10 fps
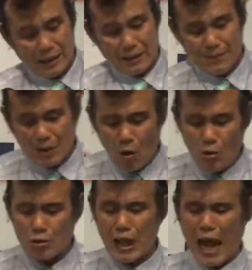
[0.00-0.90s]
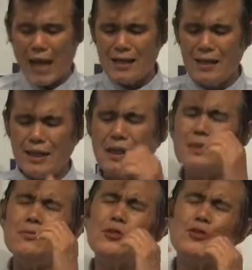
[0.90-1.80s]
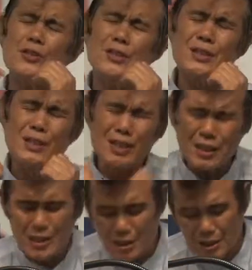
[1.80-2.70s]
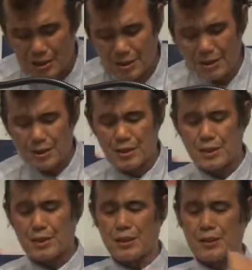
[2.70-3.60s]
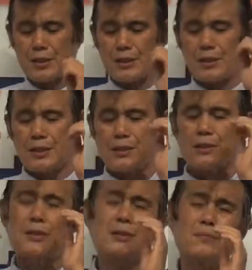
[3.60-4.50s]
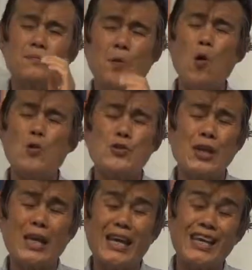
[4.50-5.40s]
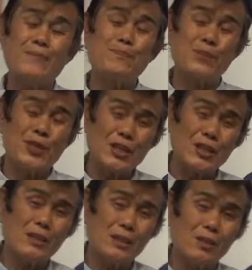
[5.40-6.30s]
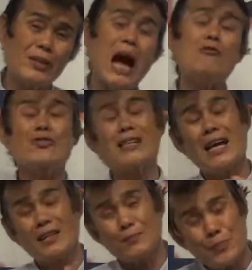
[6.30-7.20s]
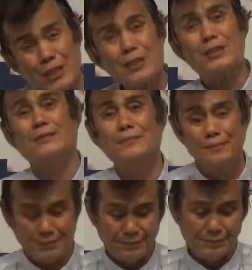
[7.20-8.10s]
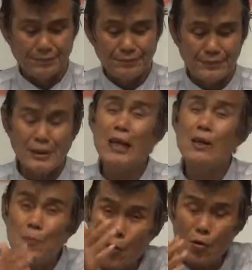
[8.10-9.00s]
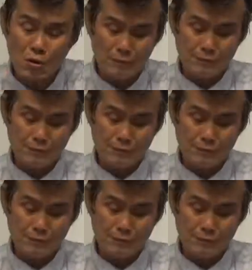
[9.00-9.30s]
because I live with Jesus both in prison or outside prison, like Paul.